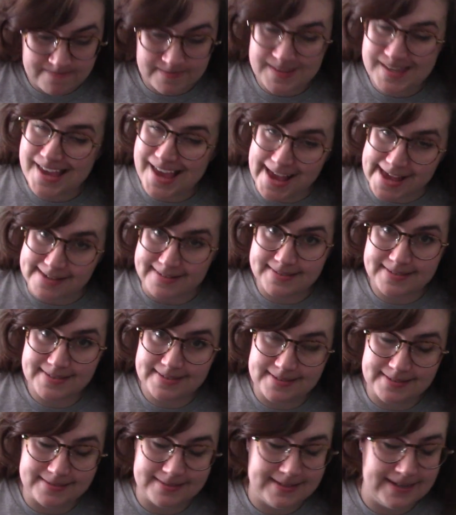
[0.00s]

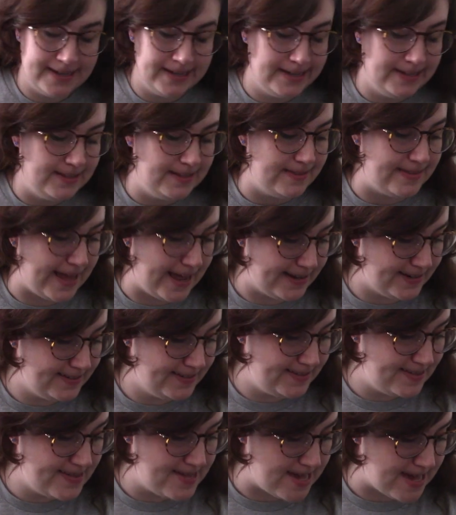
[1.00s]
yes, that
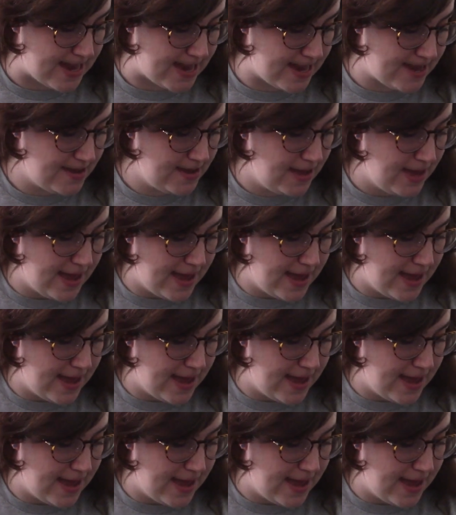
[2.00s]
is a thing.